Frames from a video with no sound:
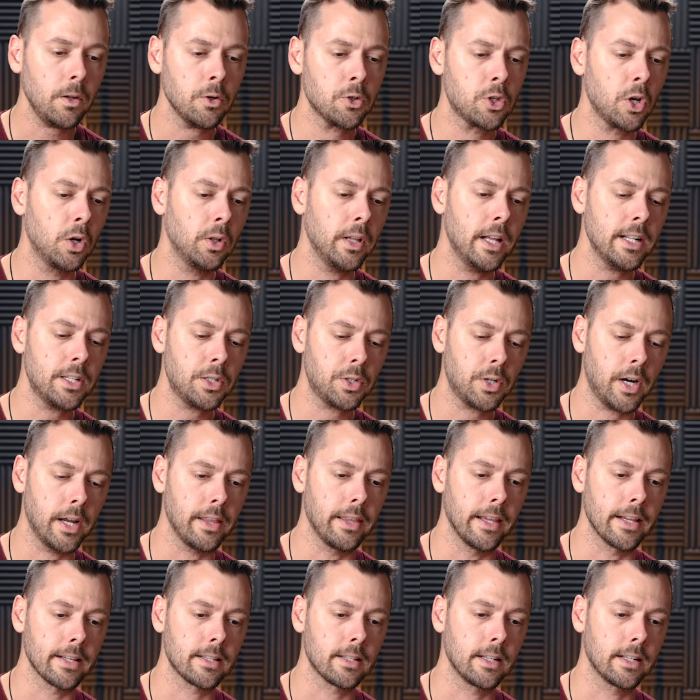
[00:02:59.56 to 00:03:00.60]
So let's
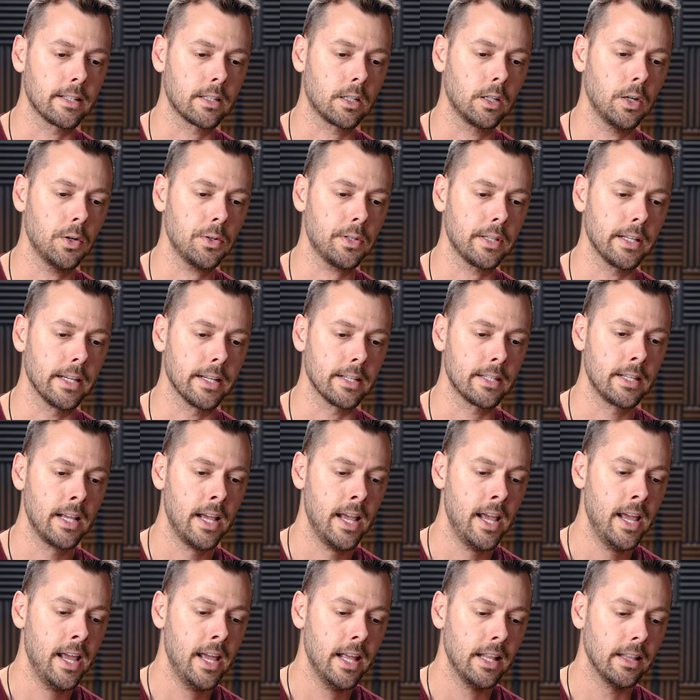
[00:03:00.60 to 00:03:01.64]
try this. Let's close this.
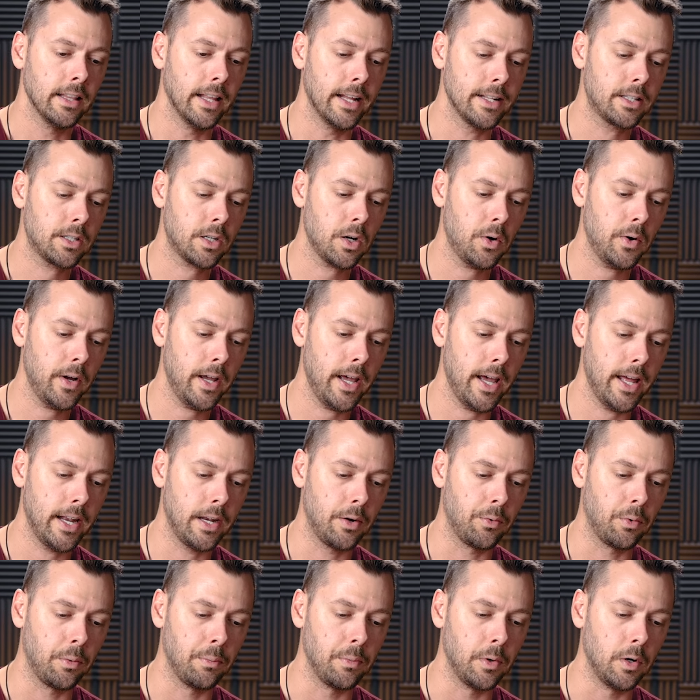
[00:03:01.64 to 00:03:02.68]
Let's go ahead
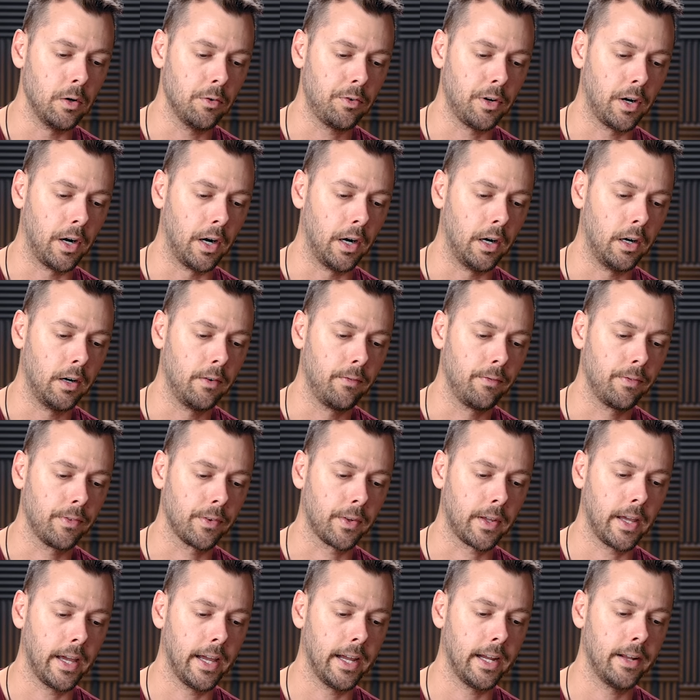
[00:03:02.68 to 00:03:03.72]
and remove her,
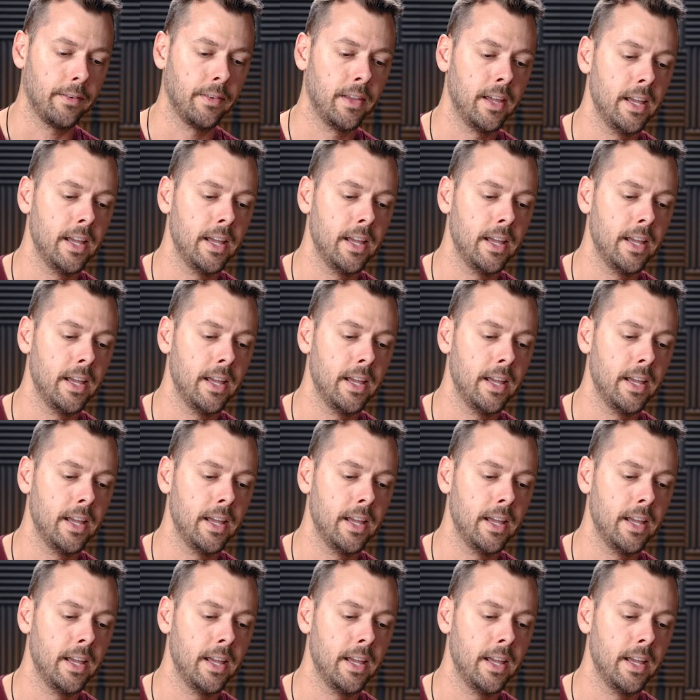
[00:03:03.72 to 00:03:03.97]
okay?